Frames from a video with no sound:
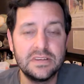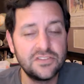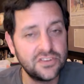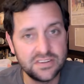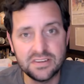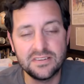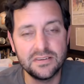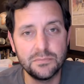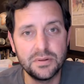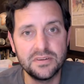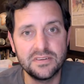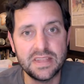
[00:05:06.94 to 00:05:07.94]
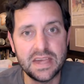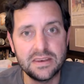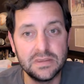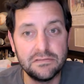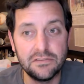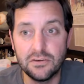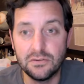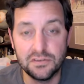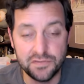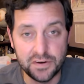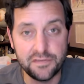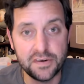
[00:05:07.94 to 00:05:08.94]
It's just as simple as that, even though it's
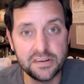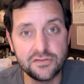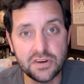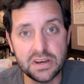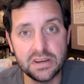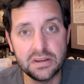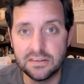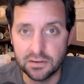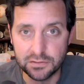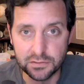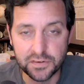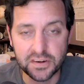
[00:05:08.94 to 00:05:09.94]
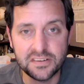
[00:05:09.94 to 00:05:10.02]
very frustrating. It's also very